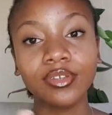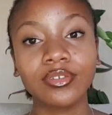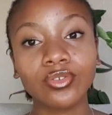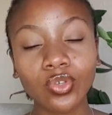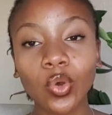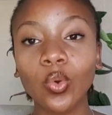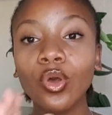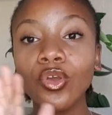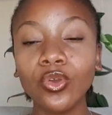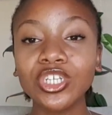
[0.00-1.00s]
So
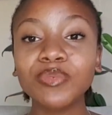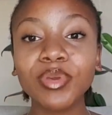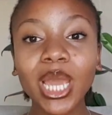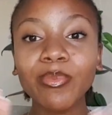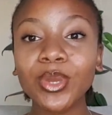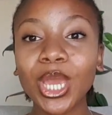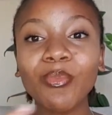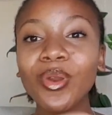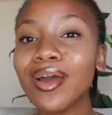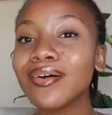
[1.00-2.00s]
you just pick up your
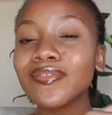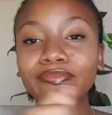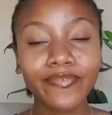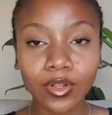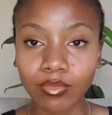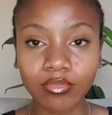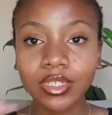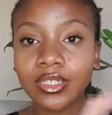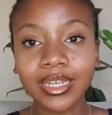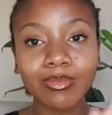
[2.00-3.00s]
camera, film.
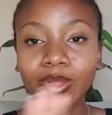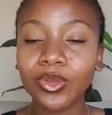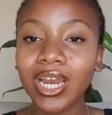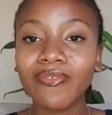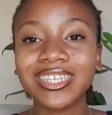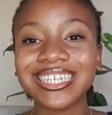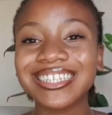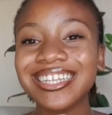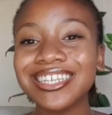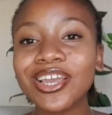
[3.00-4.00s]
It doesn't matter your life is
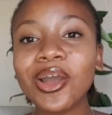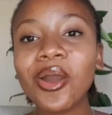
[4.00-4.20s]
aesthetic